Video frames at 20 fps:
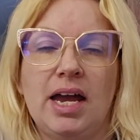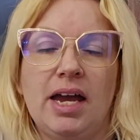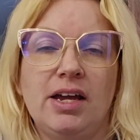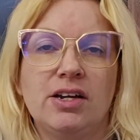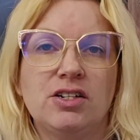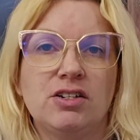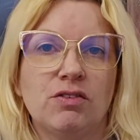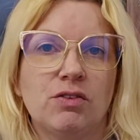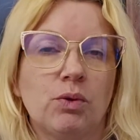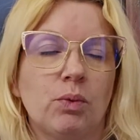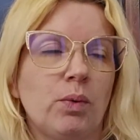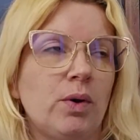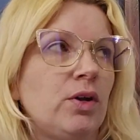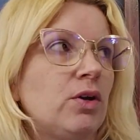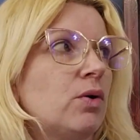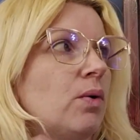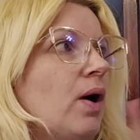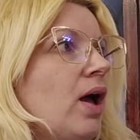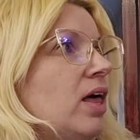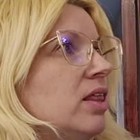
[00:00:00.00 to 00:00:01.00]
edge of the
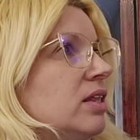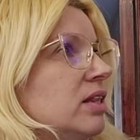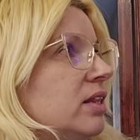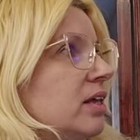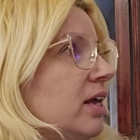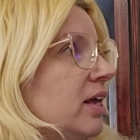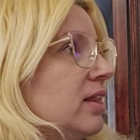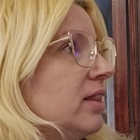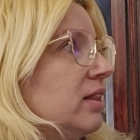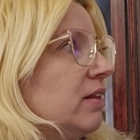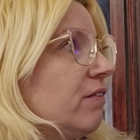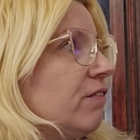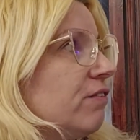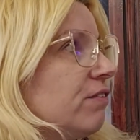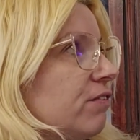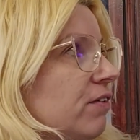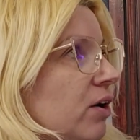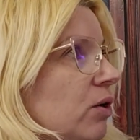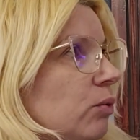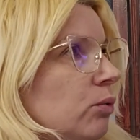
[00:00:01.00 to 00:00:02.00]
window. And then in the
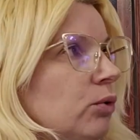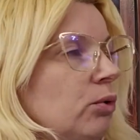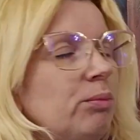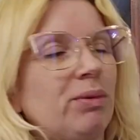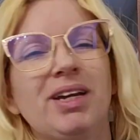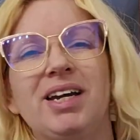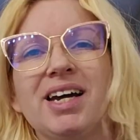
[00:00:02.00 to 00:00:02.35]
front room,